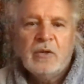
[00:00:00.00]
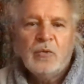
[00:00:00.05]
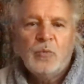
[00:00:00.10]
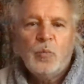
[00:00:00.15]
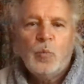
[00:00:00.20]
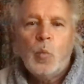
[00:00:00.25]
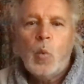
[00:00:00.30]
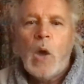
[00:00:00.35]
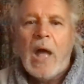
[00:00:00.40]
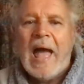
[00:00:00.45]

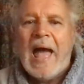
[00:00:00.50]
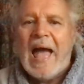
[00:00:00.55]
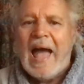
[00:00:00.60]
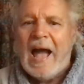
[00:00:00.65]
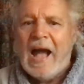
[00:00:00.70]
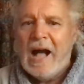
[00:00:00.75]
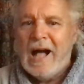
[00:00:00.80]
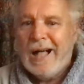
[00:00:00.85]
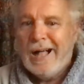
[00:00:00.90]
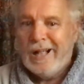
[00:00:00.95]

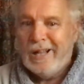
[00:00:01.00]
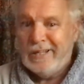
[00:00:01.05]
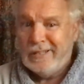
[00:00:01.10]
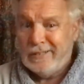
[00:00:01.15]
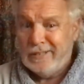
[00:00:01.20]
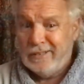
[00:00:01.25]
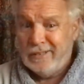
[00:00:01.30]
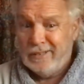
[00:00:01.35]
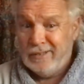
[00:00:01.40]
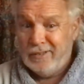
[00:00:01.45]

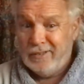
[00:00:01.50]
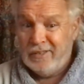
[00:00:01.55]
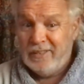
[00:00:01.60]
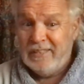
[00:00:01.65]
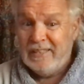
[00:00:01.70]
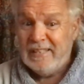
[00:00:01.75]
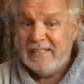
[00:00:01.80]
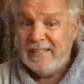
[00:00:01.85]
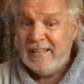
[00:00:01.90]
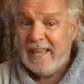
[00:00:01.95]
well,
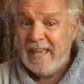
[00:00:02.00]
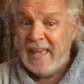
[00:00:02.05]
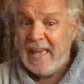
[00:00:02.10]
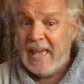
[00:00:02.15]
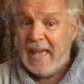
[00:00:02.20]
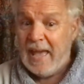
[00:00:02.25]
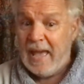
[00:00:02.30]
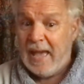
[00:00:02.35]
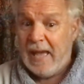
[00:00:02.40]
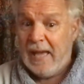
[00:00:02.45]

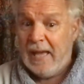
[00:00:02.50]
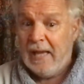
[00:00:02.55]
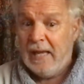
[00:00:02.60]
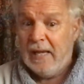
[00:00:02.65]
yeah,